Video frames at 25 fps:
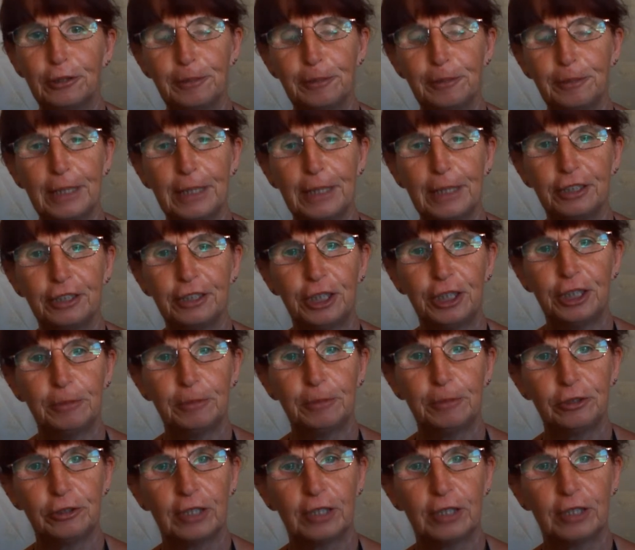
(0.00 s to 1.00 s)
because she was
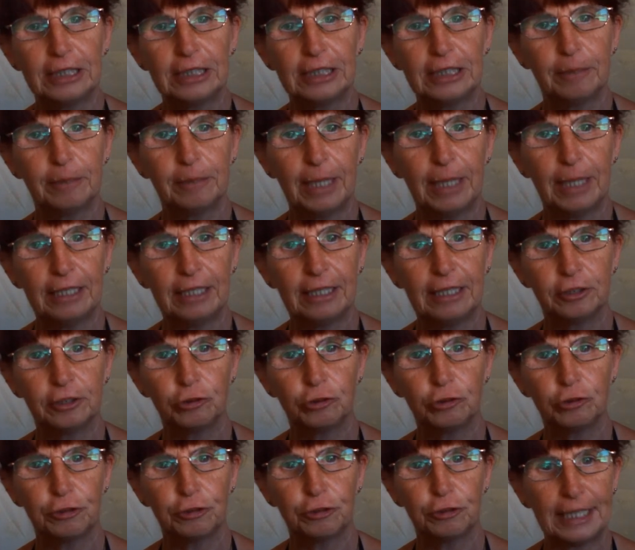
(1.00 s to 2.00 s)
trying to make us
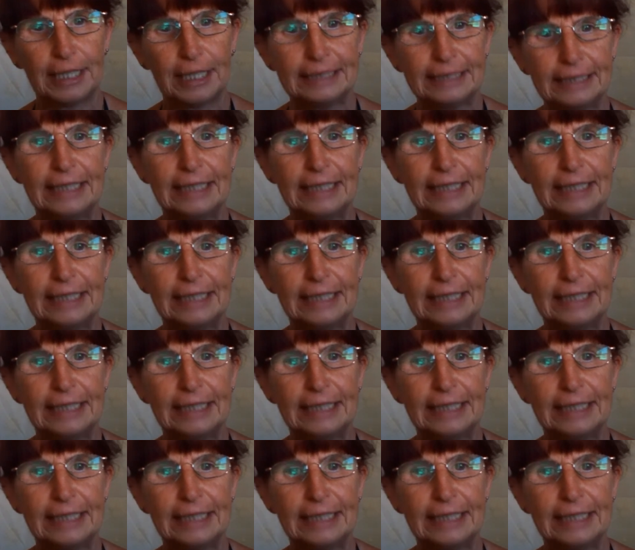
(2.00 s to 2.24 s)
trace